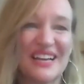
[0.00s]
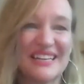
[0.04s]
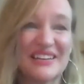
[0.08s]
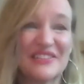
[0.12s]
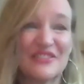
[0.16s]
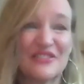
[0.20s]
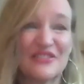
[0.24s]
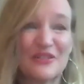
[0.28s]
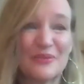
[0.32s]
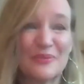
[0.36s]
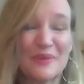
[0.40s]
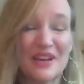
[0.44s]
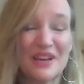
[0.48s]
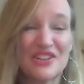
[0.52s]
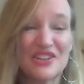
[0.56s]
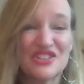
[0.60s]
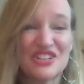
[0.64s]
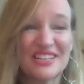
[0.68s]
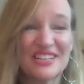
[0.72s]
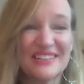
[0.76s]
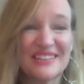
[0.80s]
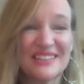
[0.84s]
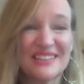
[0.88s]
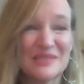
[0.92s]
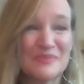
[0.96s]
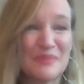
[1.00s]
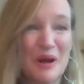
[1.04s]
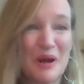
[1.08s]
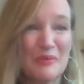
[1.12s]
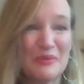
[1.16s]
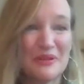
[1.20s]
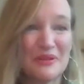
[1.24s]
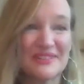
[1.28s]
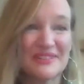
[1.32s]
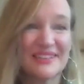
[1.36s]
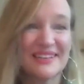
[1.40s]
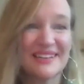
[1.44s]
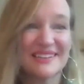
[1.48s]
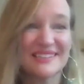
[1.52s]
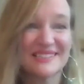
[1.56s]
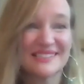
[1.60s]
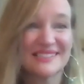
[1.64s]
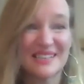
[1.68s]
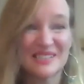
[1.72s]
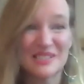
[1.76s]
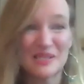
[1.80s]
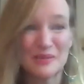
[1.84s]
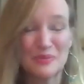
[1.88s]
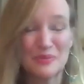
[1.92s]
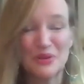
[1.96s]
information that's publicly
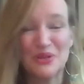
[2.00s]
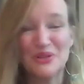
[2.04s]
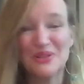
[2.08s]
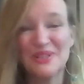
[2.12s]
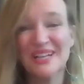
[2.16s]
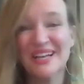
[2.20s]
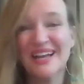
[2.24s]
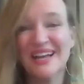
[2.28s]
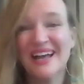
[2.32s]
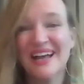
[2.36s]
accessible.